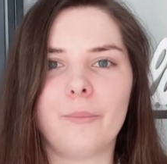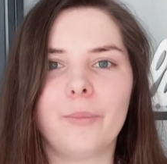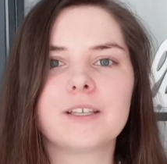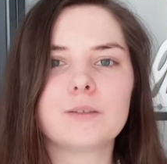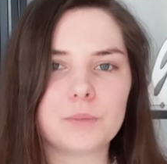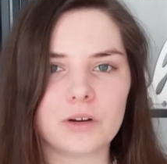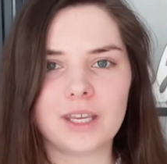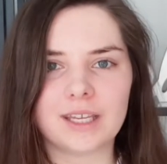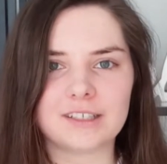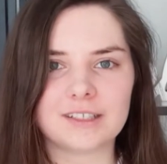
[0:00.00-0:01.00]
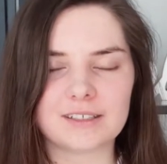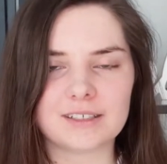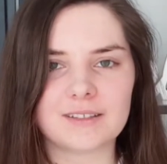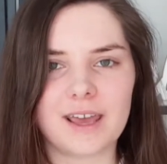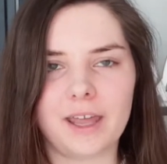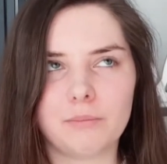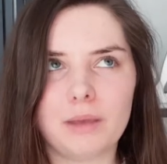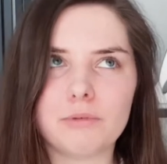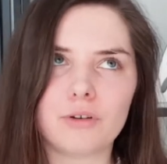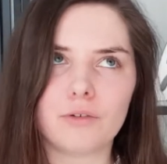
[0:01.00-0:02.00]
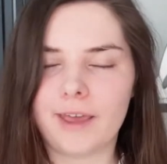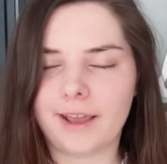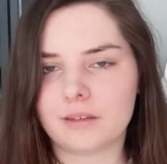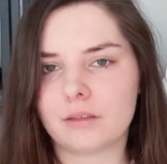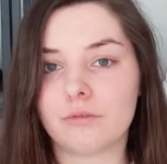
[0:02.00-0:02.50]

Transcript: experiences that may be reflected